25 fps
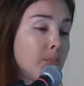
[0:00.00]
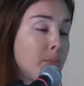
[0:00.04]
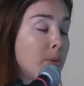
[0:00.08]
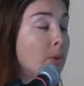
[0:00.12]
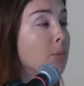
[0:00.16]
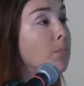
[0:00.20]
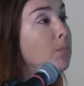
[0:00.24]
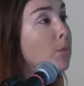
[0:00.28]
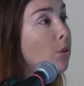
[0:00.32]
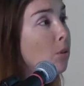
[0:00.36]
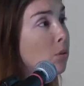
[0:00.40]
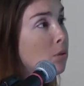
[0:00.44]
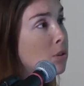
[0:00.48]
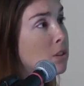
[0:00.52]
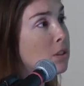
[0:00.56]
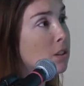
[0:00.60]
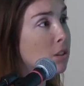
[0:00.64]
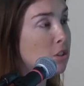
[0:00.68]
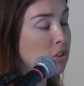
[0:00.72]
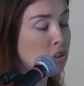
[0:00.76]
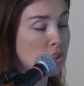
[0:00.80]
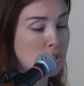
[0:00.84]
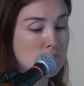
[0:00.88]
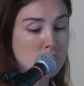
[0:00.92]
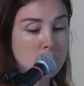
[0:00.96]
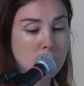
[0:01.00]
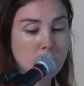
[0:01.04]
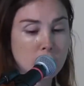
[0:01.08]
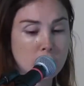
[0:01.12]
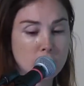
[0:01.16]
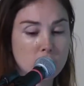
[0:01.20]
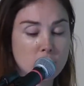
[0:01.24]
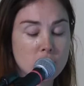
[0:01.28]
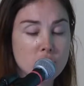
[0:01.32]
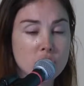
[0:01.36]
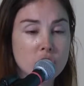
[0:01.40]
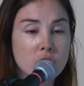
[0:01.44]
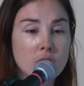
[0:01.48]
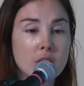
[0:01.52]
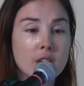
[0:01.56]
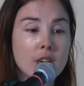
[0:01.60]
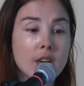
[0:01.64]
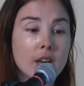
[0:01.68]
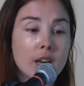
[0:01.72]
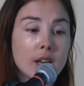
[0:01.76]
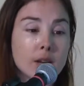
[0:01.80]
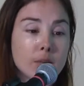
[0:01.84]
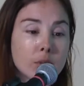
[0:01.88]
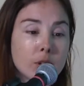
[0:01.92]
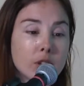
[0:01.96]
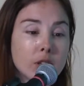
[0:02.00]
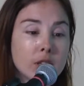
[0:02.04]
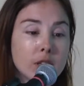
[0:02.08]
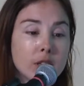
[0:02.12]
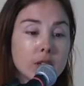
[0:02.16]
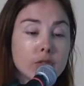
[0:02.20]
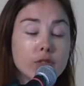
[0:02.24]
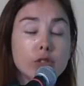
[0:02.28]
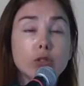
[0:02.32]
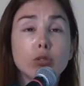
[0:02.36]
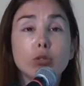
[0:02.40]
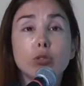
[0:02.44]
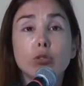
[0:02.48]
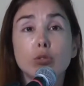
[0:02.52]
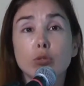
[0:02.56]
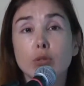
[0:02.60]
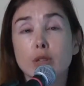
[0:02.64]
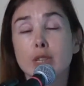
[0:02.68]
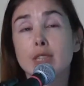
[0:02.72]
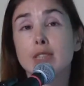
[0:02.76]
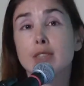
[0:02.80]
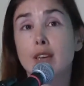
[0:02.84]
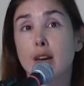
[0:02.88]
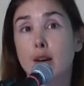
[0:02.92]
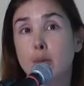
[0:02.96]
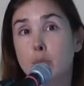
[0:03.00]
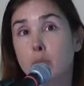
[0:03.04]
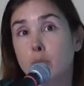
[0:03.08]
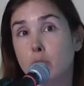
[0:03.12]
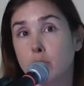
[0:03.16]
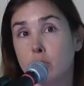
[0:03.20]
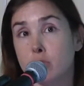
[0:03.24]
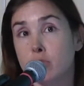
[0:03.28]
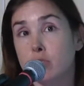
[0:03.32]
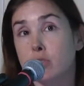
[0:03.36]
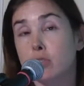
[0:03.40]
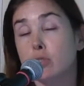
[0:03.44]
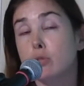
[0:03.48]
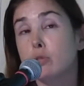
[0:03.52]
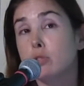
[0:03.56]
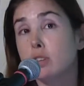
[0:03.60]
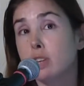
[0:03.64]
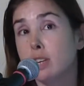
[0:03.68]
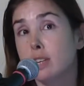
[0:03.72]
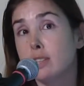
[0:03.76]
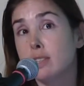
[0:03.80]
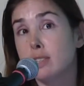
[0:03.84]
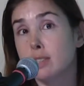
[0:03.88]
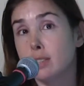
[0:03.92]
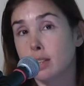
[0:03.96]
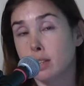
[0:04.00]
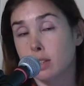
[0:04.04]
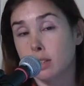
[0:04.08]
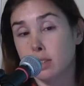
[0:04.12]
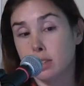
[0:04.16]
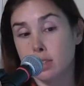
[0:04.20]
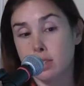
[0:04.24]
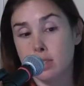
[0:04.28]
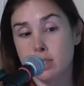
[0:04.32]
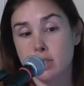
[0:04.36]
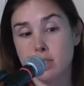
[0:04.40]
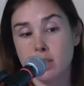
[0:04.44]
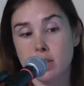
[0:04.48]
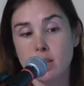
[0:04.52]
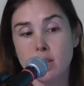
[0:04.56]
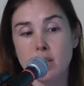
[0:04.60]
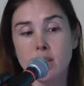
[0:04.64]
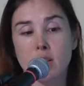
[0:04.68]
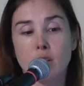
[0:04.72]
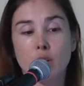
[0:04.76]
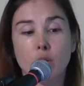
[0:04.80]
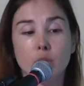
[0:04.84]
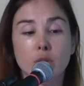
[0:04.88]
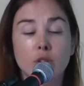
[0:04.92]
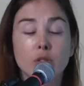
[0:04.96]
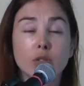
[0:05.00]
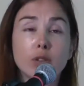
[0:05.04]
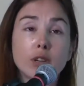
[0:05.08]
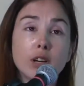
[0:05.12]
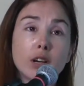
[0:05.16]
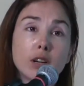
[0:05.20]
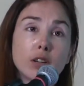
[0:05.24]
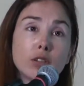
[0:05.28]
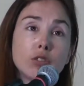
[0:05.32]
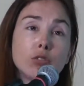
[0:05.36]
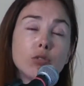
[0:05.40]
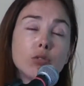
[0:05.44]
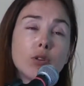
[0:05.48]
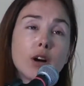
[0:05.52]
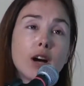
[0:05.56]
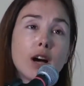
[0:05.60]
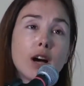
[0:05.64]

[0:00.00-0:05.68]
promote such a change? And I'm going to give you 2 examples, 2 case studies, with regard to